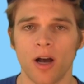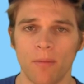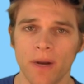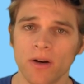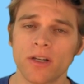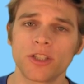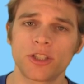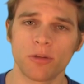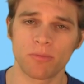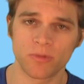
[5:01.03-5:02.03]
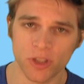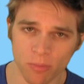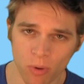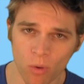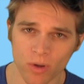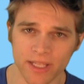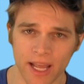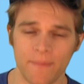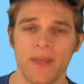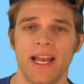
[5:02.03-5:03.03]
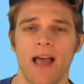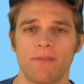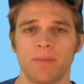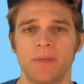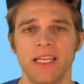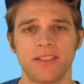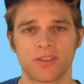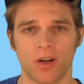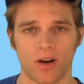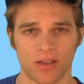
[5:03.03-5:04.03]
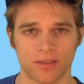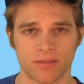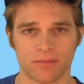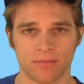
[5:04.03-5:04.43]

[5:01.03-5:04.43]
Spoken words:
America should support them in having peace talks.